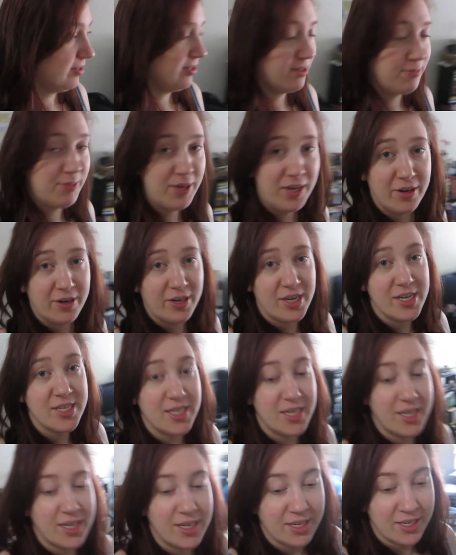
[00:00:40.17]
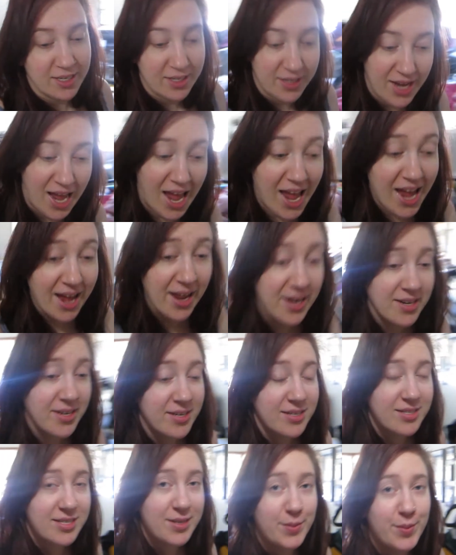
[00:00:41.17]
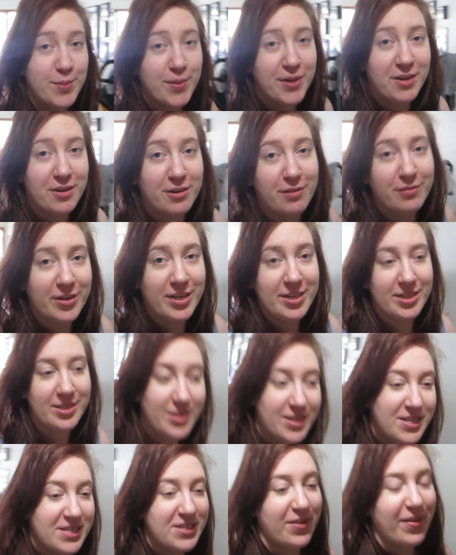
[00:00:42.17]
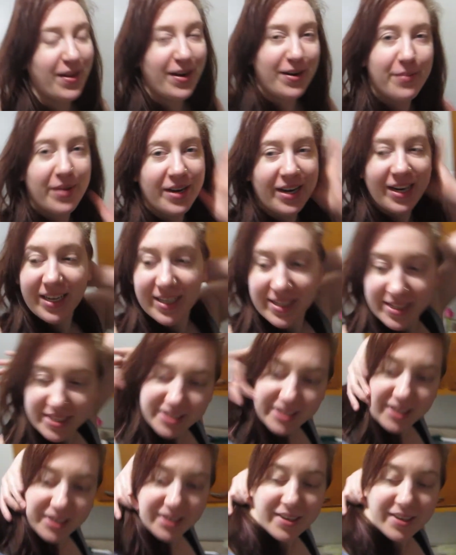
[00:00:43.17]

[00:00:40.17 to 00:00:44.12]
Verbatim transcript: just being crazy, and some of my girlfriends. So that'll be nice.